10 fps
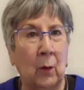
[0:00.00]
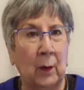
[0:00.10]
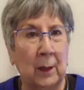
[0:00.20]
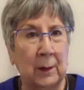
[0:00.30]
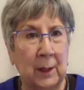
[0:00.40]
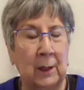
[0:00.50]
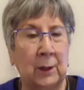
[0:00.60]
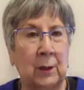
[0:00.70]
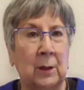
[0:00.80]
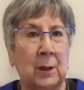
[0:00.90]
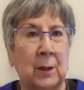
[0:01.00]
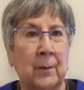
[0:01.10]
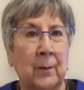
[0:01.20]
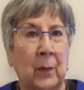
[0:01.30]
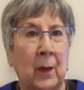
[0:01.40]
organizations
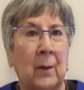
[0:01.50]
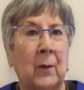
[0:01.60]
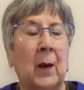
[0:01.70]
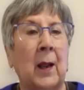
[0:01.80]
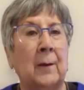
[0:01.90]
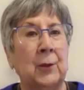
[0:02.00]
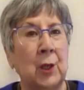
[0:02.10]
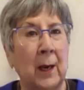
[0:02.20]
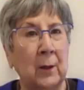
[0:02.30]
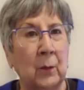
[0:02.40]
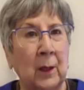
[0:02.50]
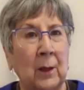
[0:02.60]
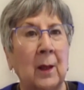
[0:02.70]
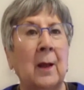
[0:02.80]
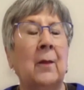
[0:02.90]
that I have checked
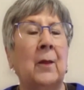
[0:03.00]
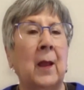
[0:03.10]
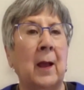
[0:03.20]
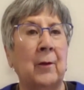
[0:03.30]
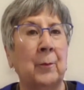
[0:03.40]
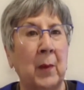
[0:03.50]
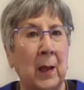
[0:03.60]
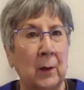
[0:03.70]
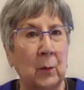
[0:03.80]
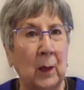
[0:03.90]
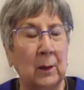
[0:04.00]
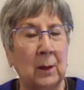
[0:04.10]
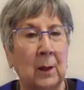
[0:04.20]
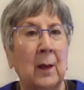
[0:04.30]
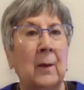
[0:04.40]
with. They have
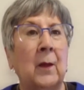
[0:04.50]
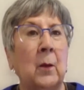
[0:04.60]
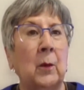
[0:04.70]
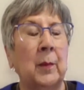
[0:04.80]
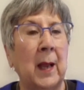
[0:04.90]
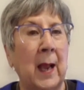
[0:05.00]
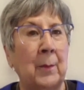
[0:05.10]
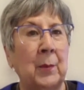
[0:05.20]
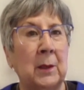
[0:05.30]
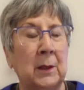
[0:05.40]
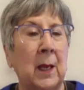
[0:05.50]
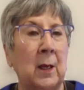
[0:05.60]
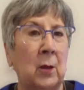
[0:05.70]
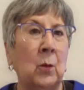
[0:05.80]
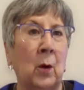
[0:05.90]
bandwidth. They would be happy to
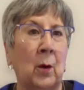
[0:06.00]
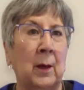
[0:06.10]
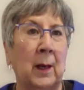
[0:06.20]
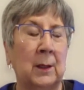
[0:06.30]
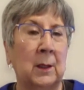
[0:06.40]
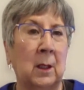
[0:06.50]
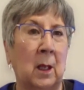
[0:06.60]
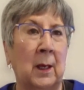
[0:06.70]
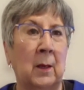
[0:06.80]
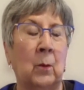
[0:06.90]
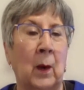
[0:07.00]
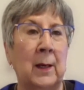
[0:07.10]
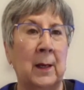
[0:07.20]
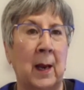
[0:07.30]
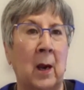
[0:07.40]
take you on as a client
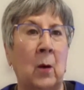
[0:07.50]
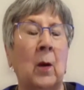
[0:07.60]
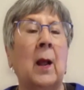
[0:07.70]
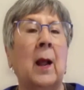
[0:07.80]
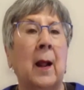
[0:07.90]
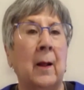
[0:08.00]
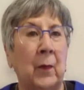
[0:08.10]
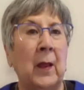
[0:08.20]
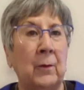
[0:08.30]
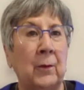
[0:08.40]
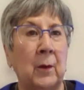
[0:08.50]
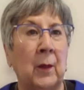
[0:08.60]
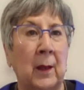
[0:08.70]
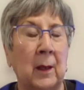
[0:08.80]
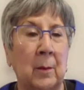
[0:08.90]
right now, and they feel
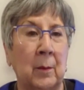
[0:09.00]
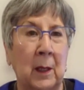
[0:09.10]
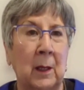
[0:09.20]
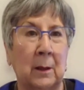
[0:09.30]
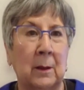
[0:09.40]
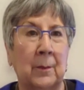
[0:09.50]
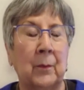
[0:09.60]
they can meet it.